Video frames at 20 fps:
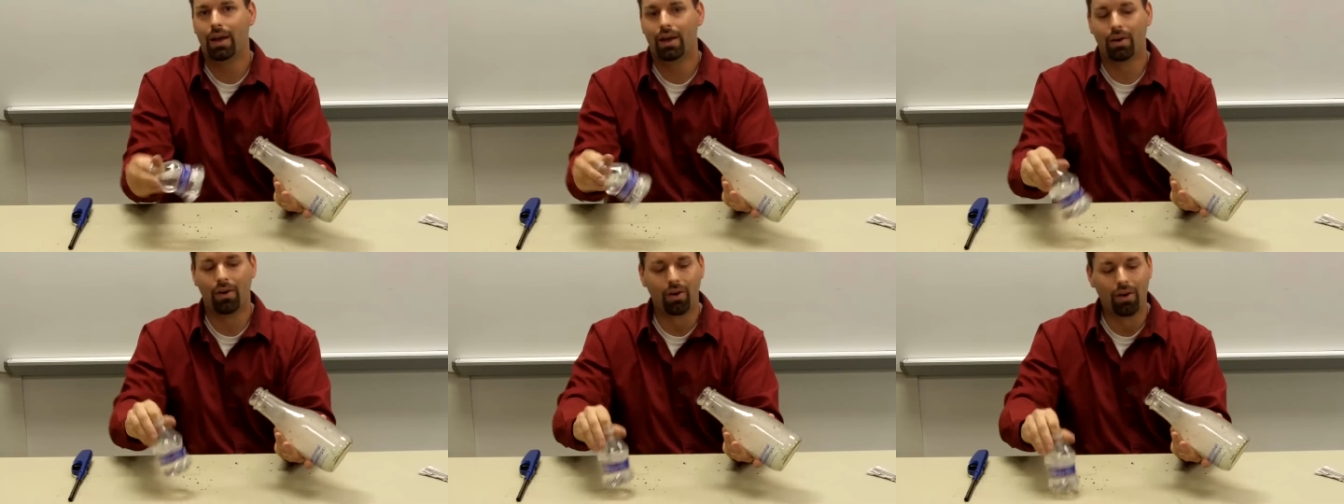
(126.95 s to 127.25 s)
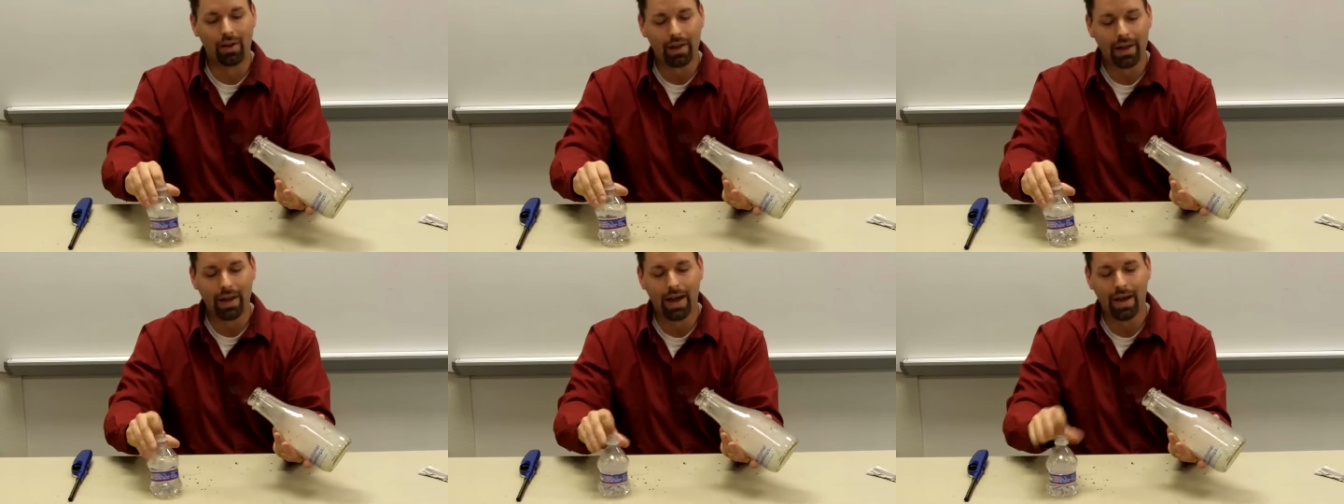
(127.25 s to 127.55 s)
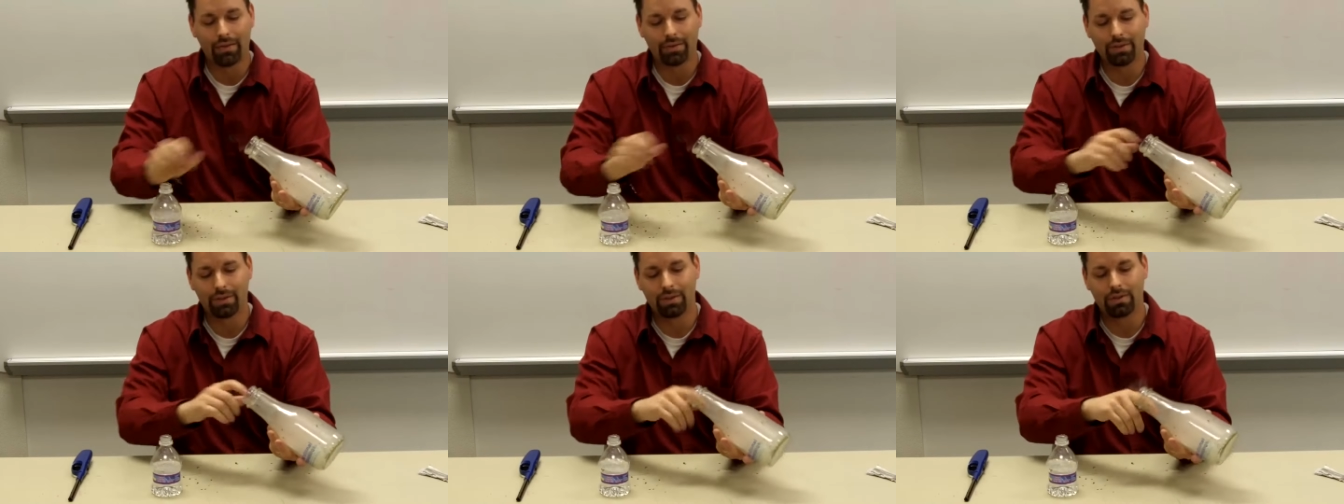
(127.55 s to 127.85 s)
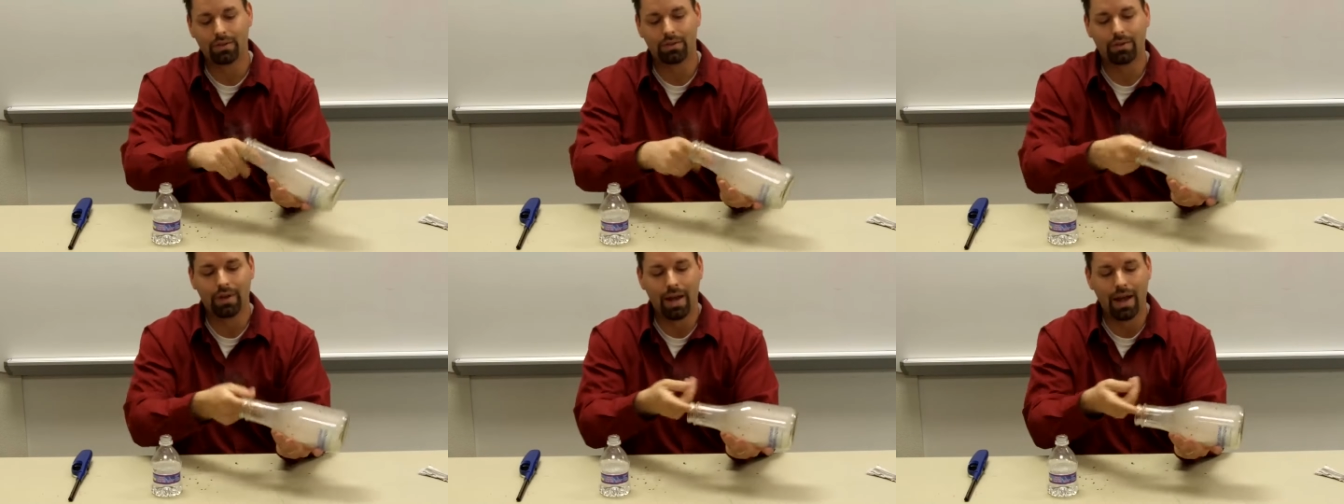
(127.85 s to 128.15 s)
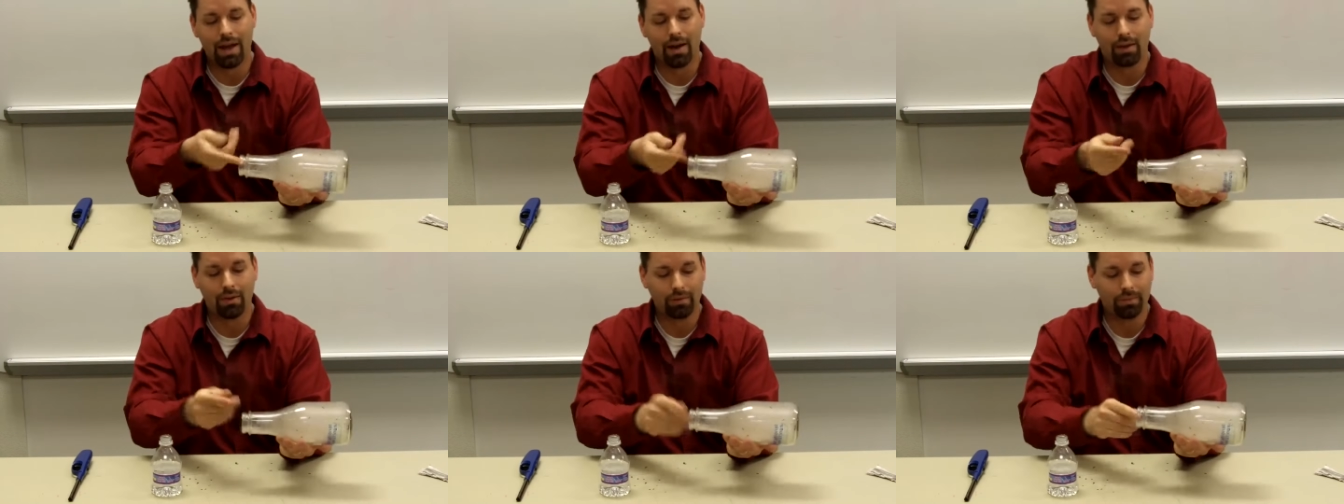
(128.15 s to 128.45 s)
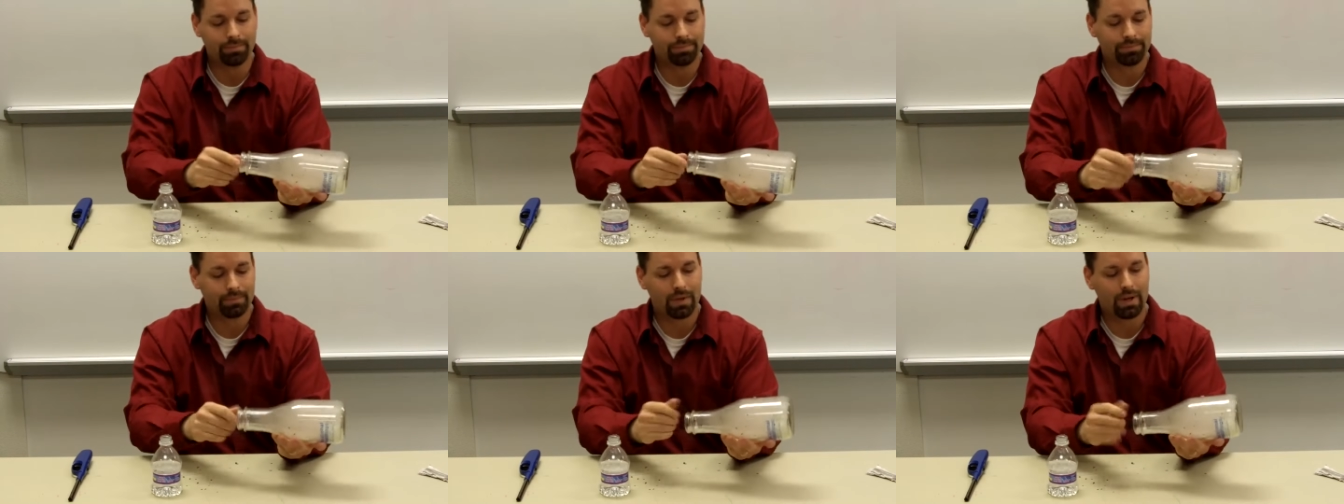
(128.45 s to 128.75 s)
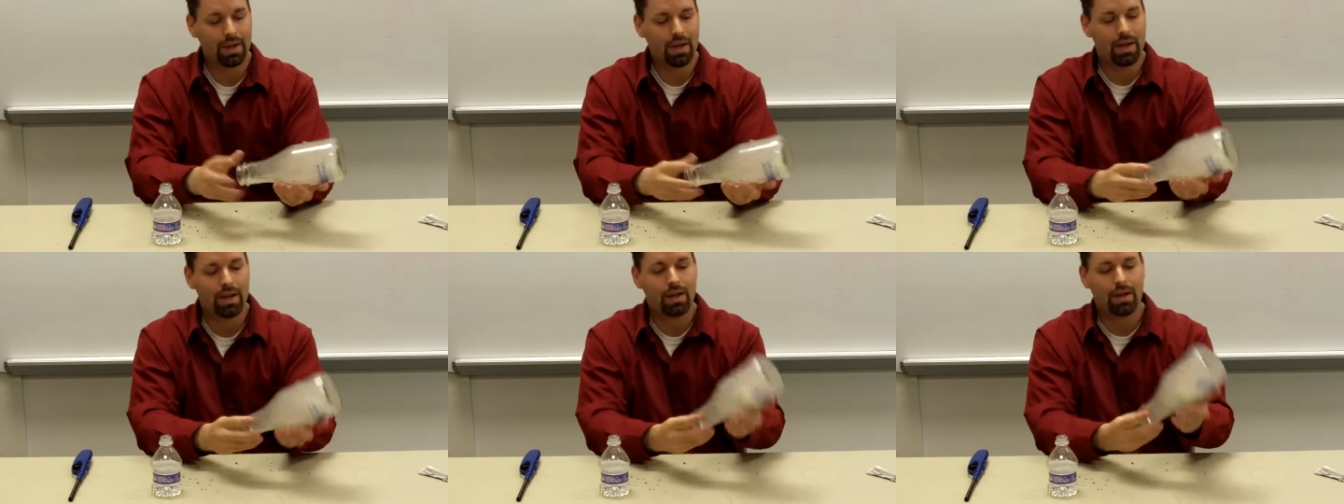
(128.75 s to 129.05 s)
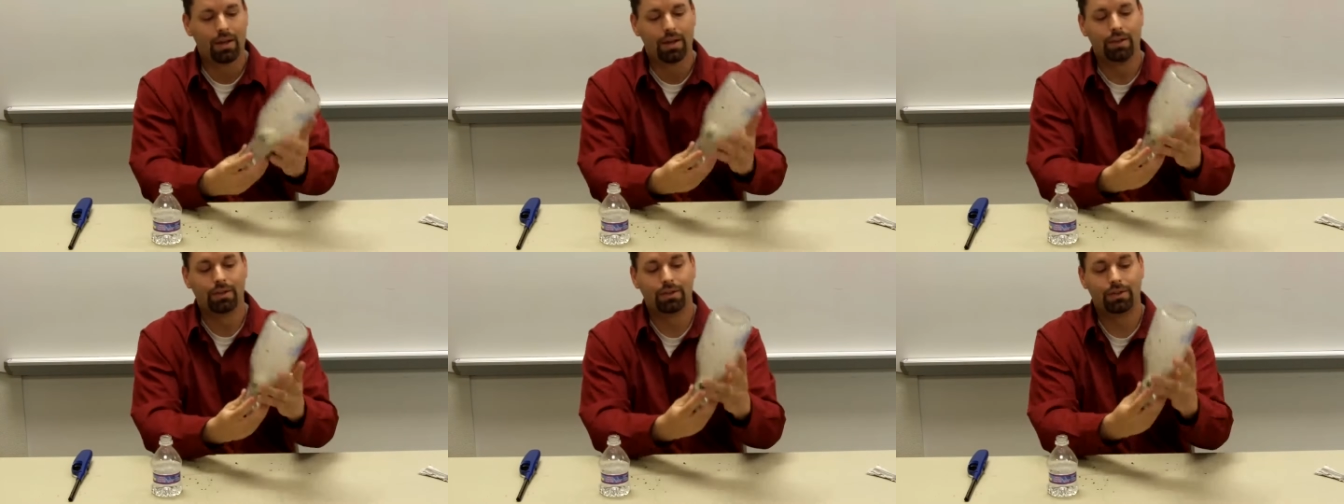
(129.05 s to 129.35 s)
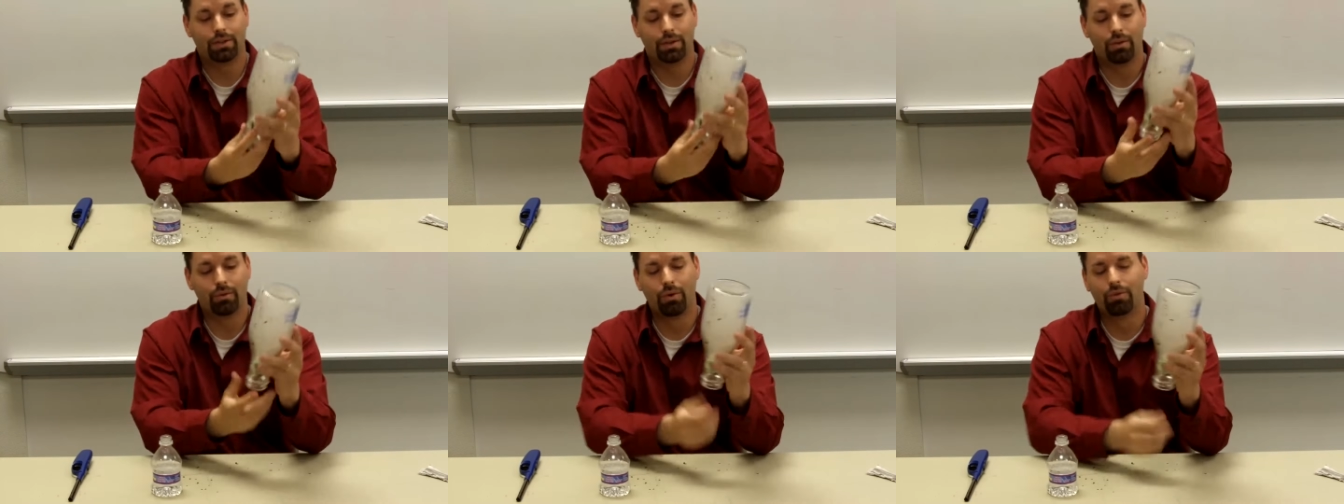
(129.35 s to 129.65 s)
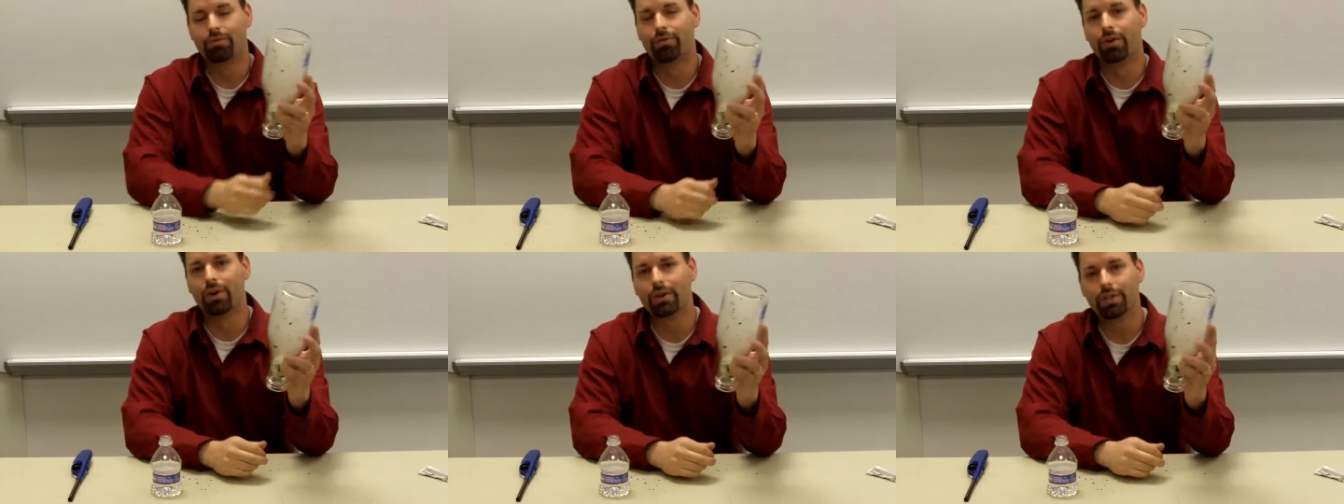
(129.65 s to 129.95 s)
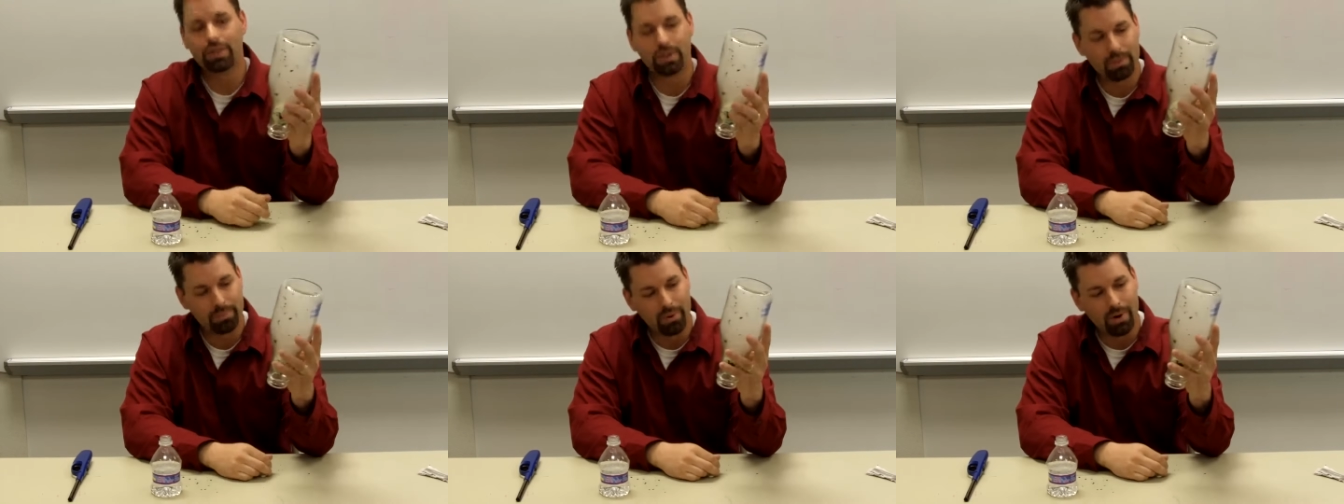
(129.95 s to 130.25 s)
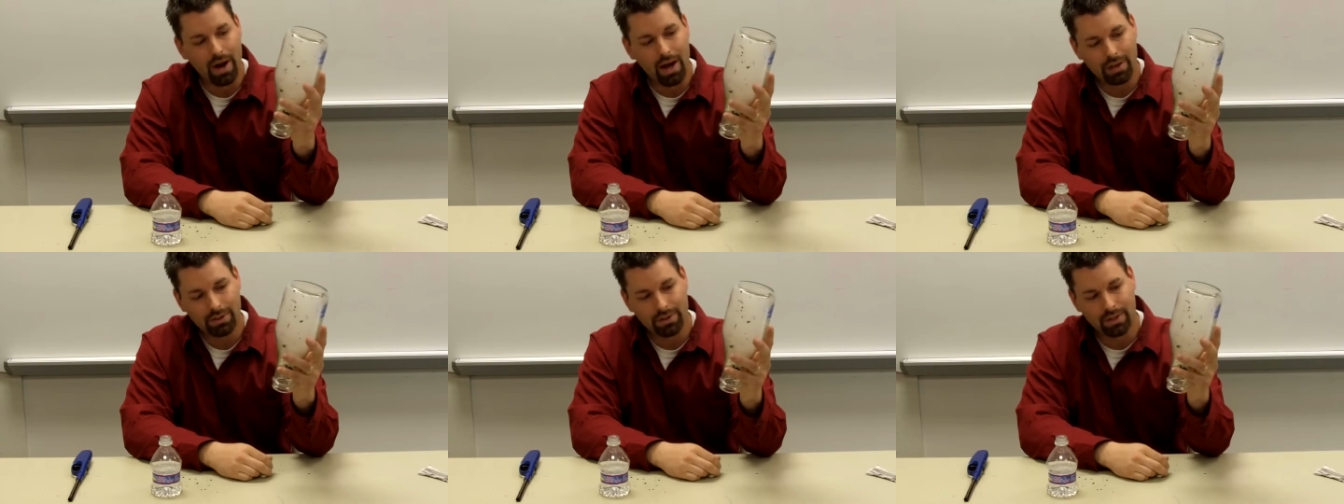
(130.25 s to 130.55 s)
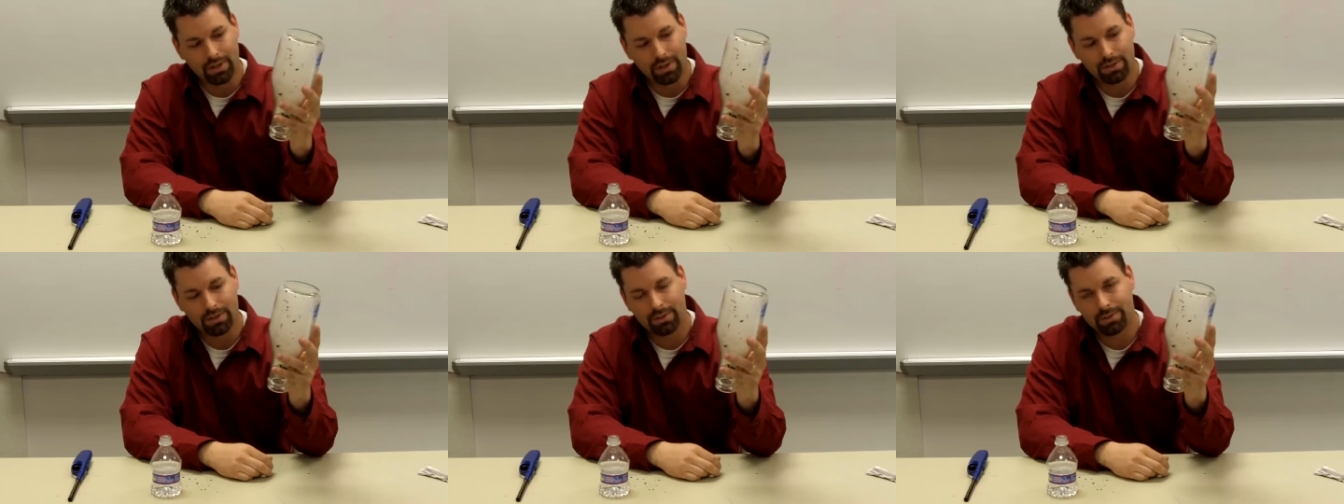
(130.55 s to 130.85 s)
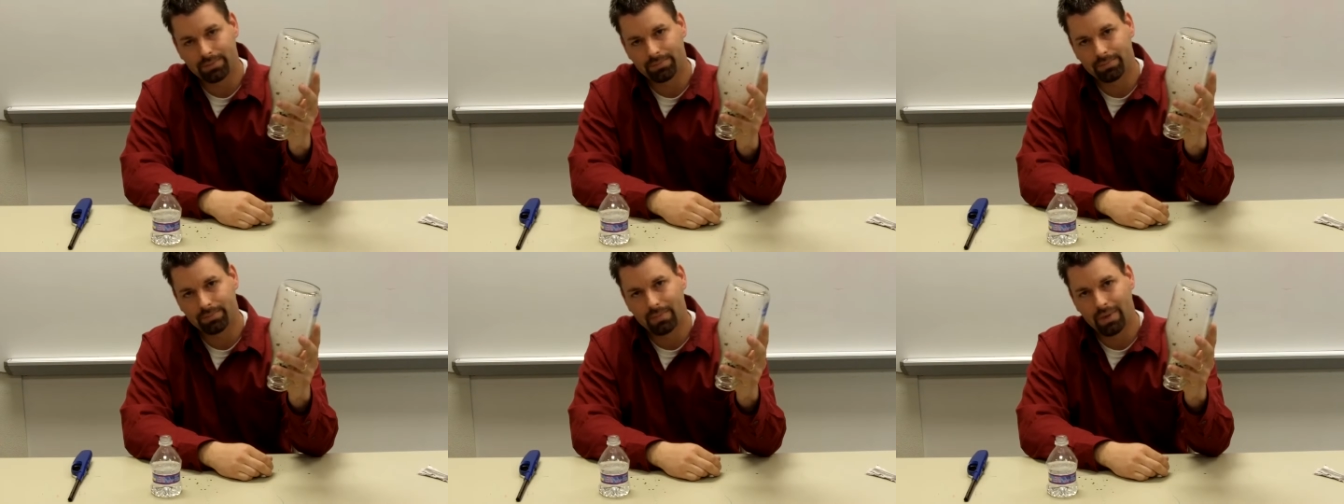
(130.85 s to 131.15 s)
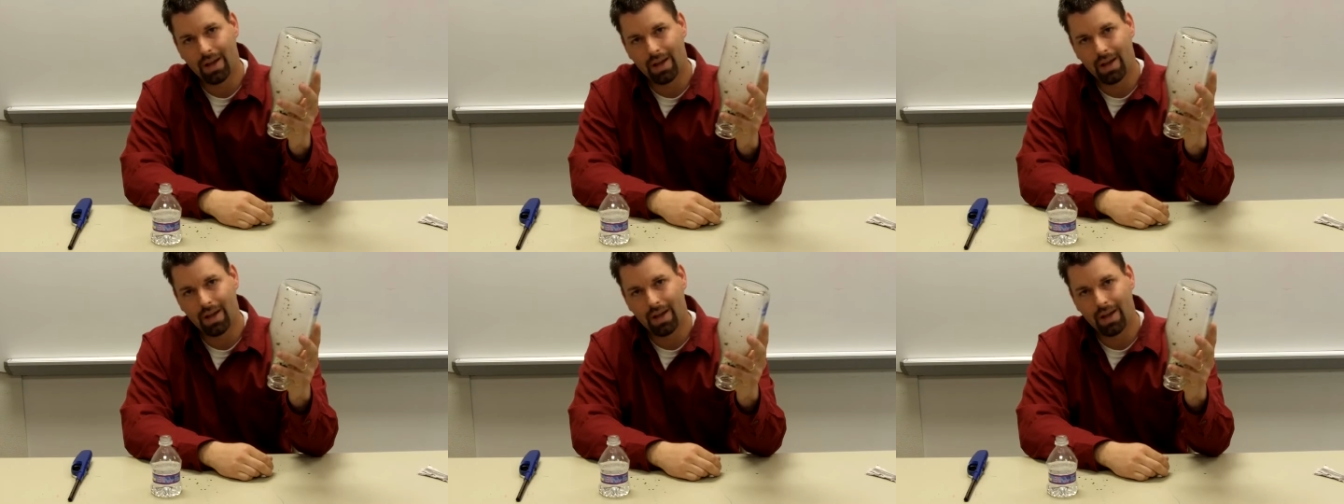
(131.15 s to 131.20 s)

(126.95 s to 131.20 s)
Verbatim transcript: And all I have to do now is reverse the process.